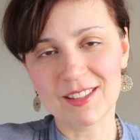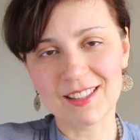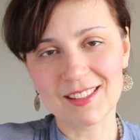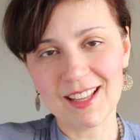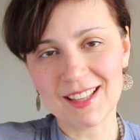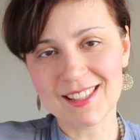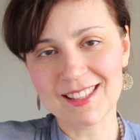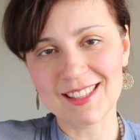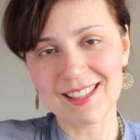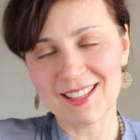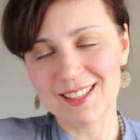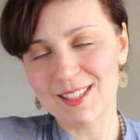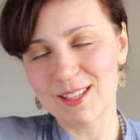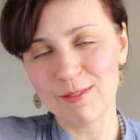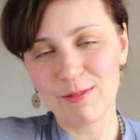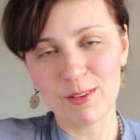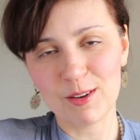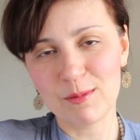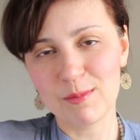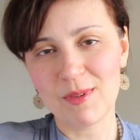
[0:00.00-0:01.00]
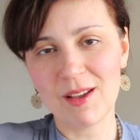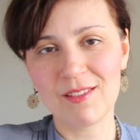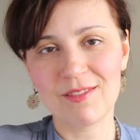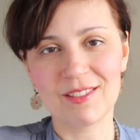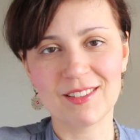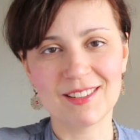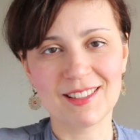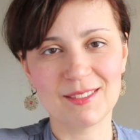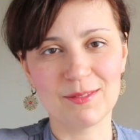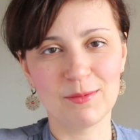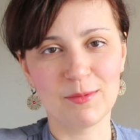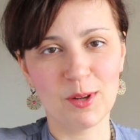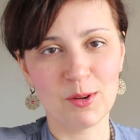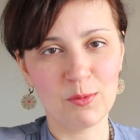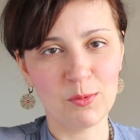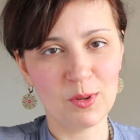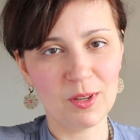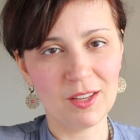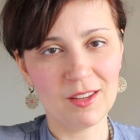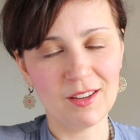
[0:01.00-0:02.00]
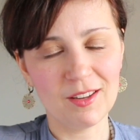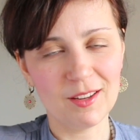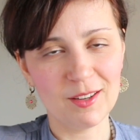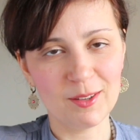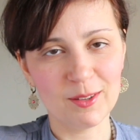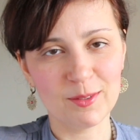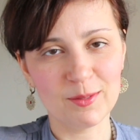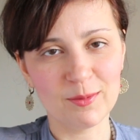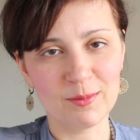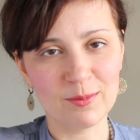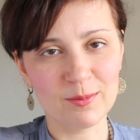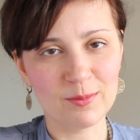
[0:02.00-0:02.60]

That's a different method when we